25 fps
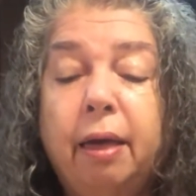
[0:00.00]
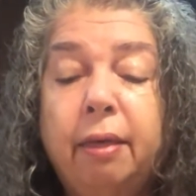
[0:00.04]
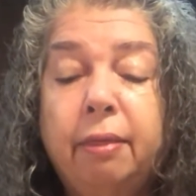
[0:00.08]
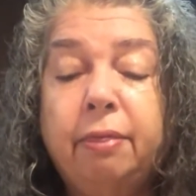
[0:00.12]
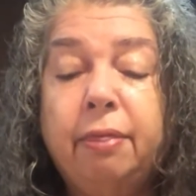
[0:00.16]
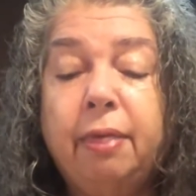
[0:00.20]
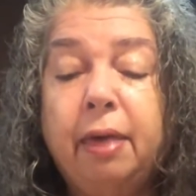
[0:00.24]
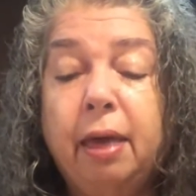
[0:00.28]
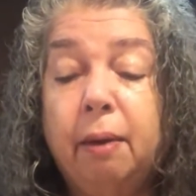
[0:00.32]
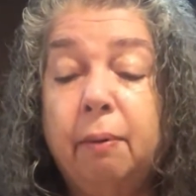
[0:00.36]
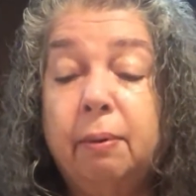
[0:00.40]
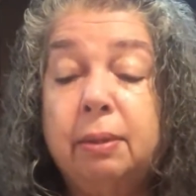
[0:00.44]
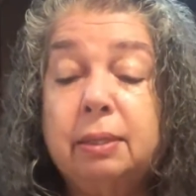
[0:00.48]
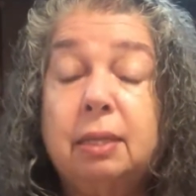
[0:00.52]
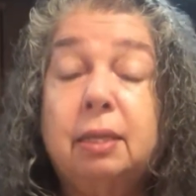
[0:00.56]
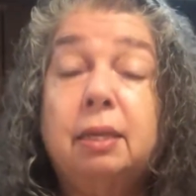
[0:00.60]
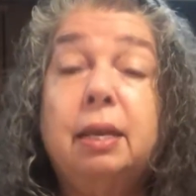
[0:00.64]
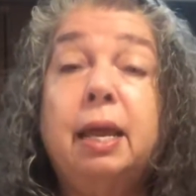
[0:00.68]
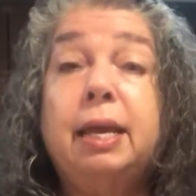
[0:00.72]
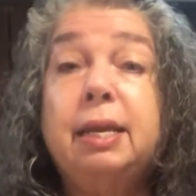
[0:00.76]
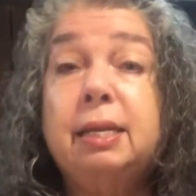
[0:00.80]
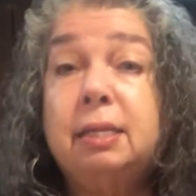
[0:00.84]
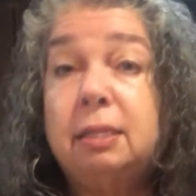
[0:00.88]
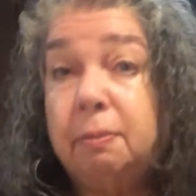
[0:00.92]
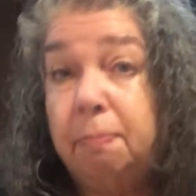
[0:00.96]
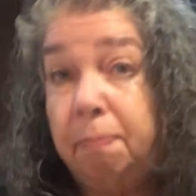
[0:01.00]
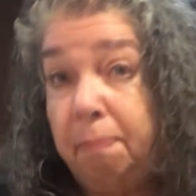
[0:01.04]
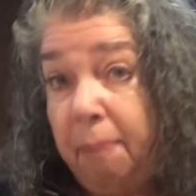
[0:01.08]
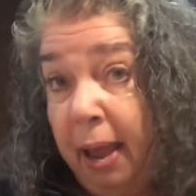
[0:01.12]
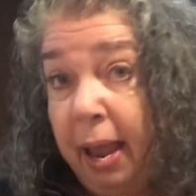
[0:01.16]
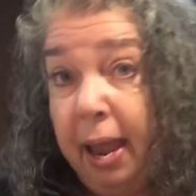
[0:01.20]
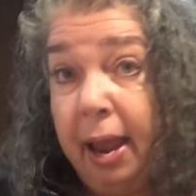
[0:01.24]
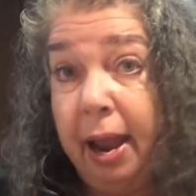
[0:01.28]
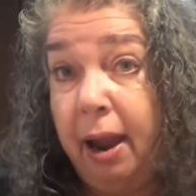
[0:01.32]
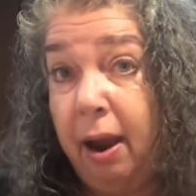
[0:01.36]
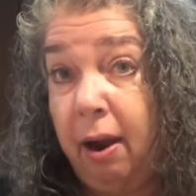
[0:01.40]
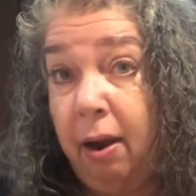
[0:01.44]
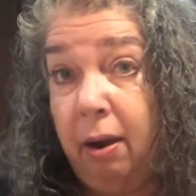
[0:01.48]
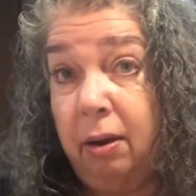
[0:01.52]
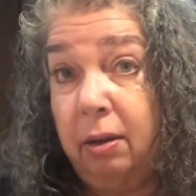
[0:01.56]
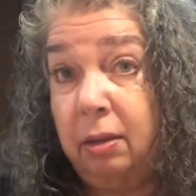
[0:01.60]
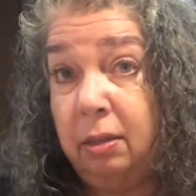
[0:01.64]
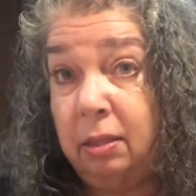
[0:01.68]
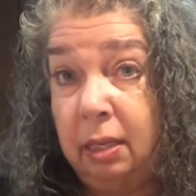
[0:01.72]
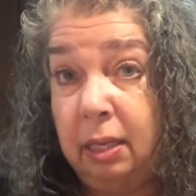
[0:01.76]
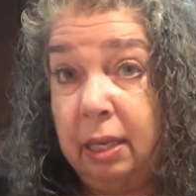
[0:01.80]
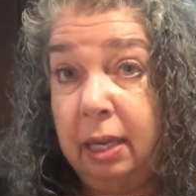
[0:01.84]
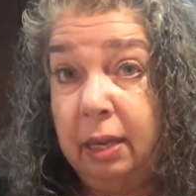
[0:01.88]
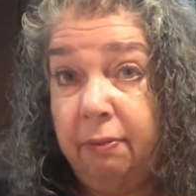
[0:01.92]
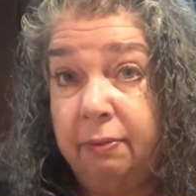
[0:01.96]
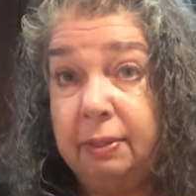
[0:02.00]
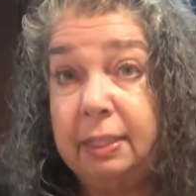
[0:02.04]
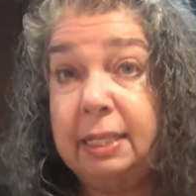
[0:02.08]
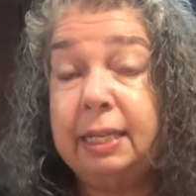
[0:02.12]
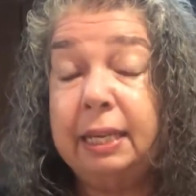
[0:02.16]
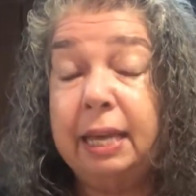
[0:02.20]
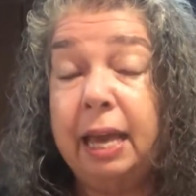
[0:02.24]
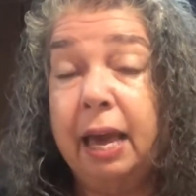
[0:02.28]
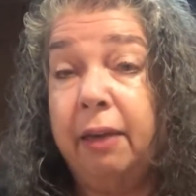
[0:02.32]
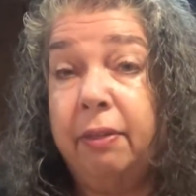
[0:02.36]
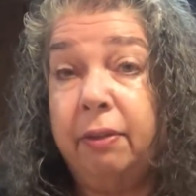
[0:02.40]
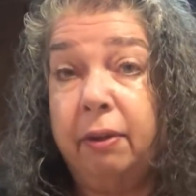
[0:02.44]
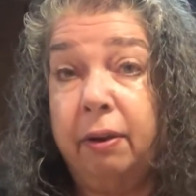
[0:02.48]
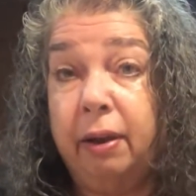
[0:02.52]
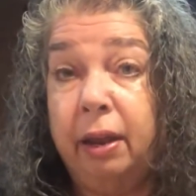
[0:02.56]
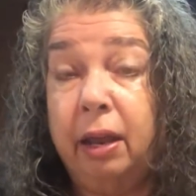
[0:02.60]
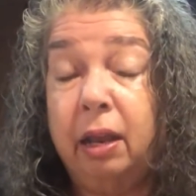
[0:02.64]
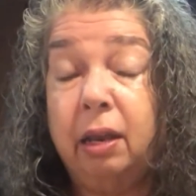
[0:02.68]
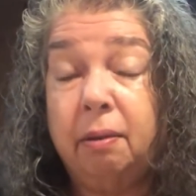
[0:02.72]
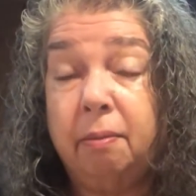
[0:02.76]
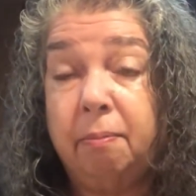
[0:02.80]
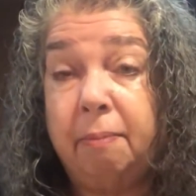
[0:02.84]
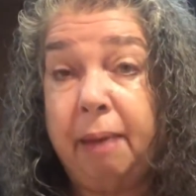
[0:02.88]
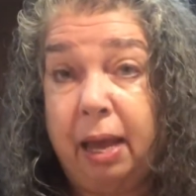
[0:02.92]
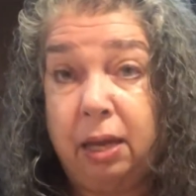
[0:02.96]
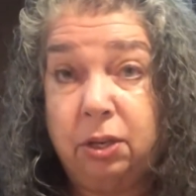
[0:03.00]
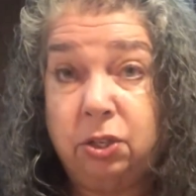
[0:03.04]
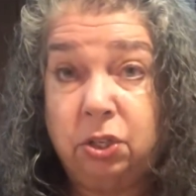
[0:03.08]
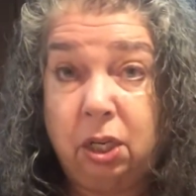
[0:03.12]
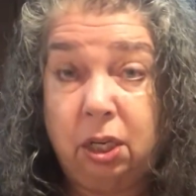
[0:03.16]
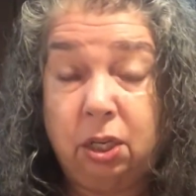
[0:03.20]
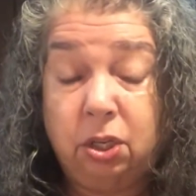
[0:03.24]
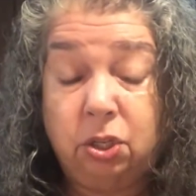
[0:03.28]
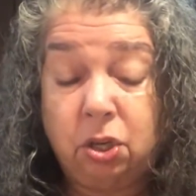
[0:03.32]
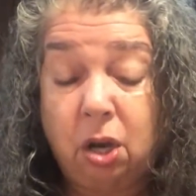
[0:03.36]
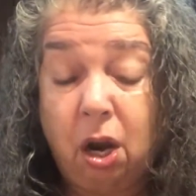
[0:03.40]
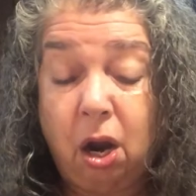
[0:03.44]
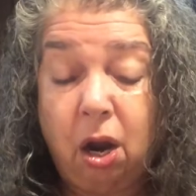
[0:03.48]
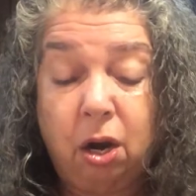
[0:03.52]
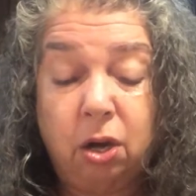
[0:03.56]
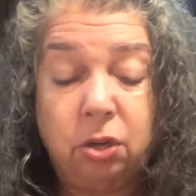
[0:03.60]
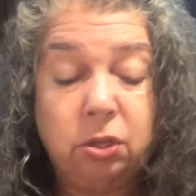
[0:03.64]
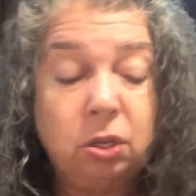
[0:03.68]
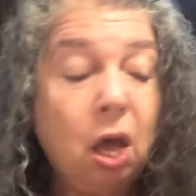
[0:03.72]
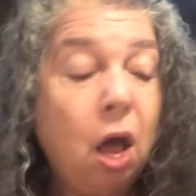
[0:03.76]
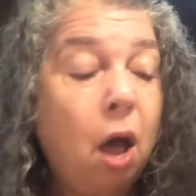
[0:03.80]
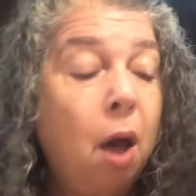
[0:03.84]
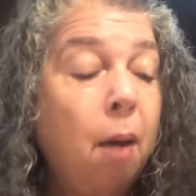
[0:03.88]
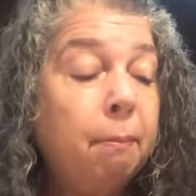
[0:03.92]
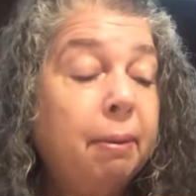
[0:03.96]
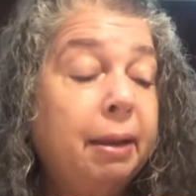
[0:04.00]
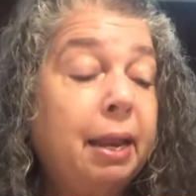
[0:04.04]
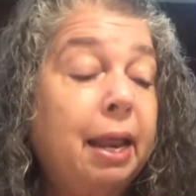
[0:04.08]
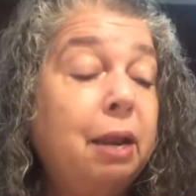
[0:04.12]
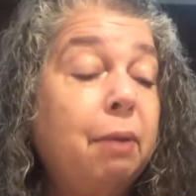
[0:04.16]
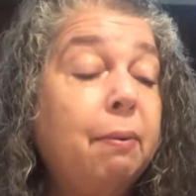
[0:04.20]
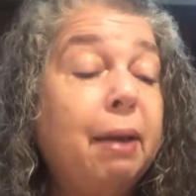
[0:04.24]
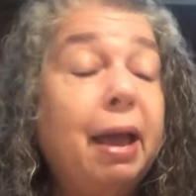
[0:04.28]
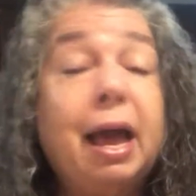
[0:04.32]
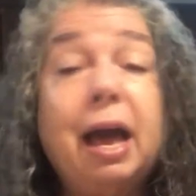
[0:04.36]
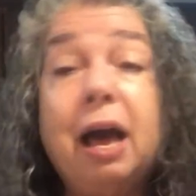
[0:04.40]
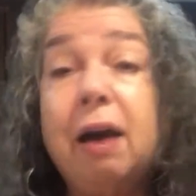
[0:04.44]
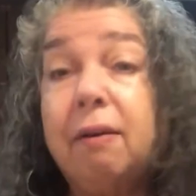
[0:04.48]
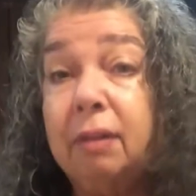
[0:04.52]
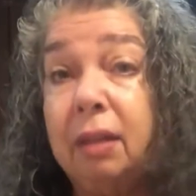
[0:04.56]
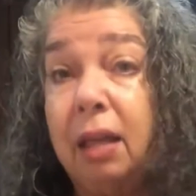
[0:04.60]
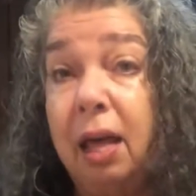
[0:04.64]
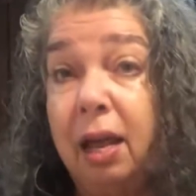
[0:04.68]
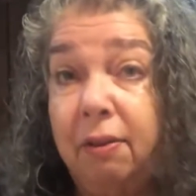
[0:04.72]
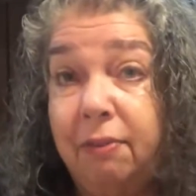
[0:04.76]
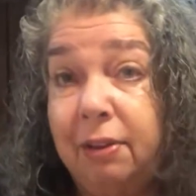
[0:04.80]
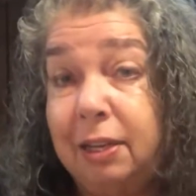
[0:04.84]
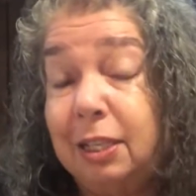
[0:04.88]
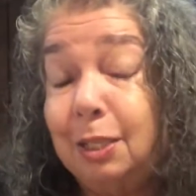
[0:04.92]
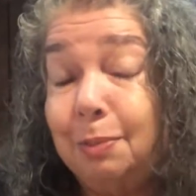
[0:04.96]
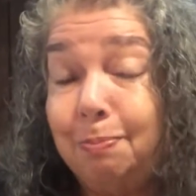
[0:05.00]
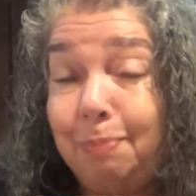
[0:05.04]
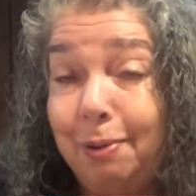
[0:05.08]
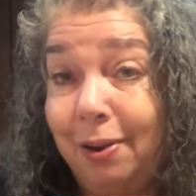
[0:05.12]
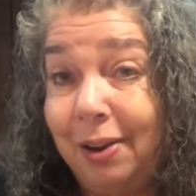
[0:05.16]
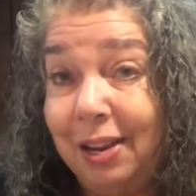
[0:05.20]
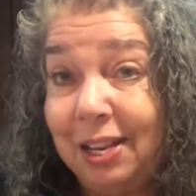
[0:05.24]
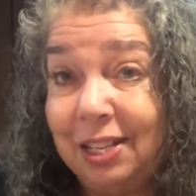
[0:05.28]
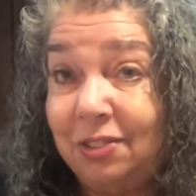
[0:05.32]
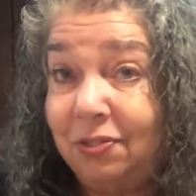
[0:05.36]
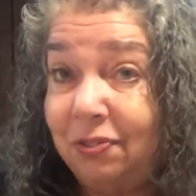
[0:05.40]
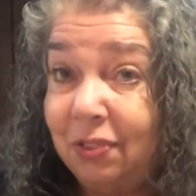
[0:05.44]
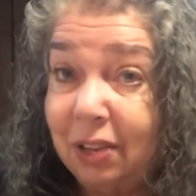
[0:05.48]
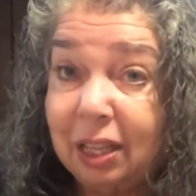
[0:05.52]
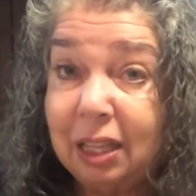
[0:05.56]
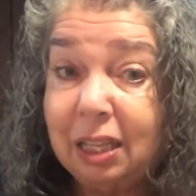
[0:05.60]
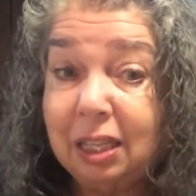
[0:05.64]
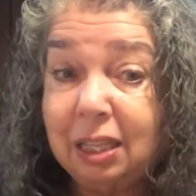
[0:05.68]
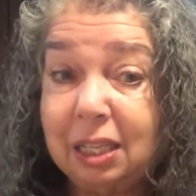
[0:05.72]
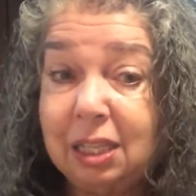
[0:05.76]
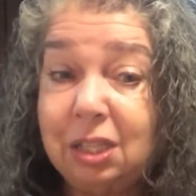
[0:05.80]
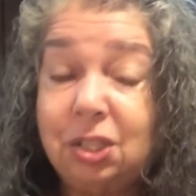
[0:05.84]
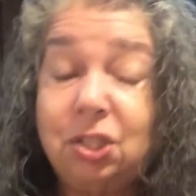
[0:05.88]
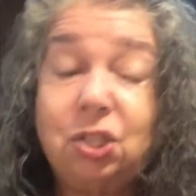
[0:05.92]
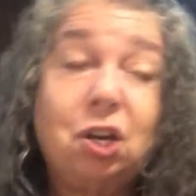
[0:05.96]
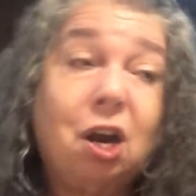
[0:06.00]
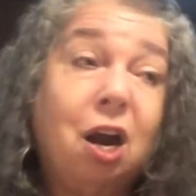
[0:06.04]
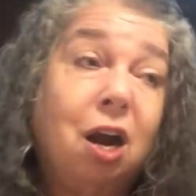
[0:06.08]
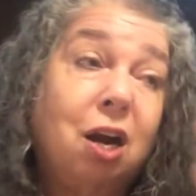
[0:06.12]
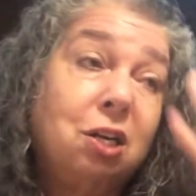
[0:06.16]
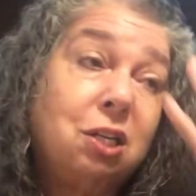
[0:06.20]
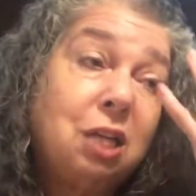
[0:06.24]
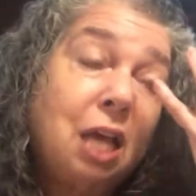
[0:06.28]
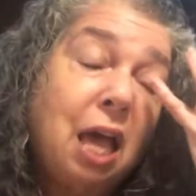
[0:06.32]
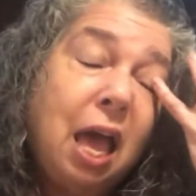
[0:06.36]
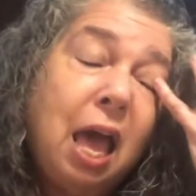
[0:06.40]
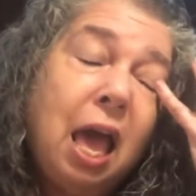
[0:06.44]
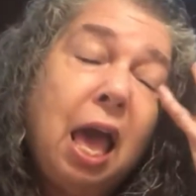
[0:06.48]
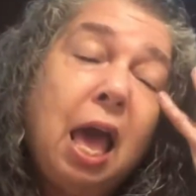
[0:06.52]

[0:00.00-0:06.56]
it was a nice pair to give together in matching jars. But anyway, I have a lot of experience filling these jars.